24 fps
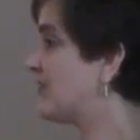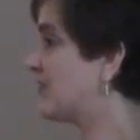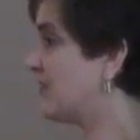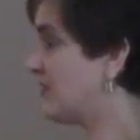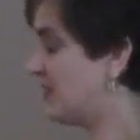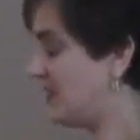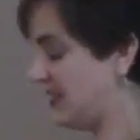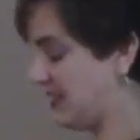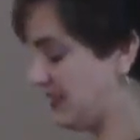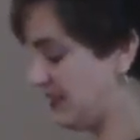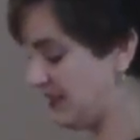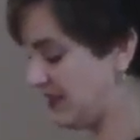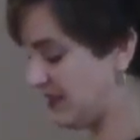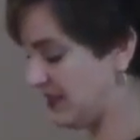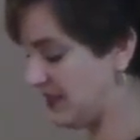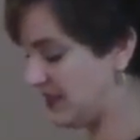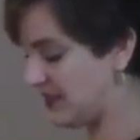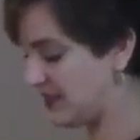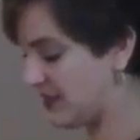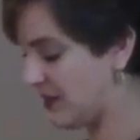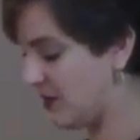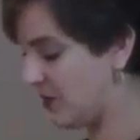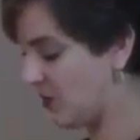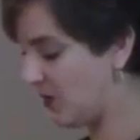for this and
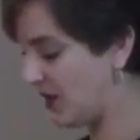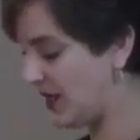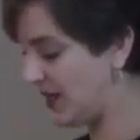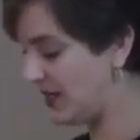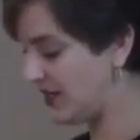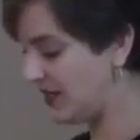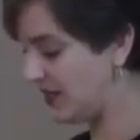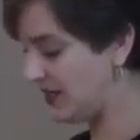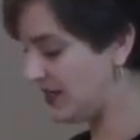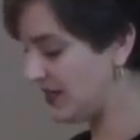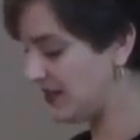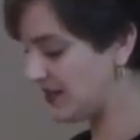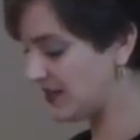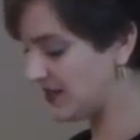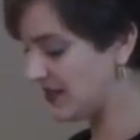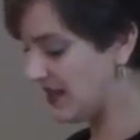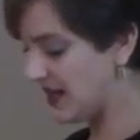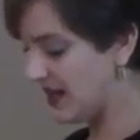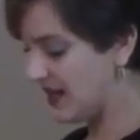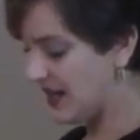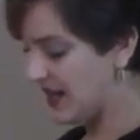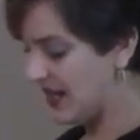so it is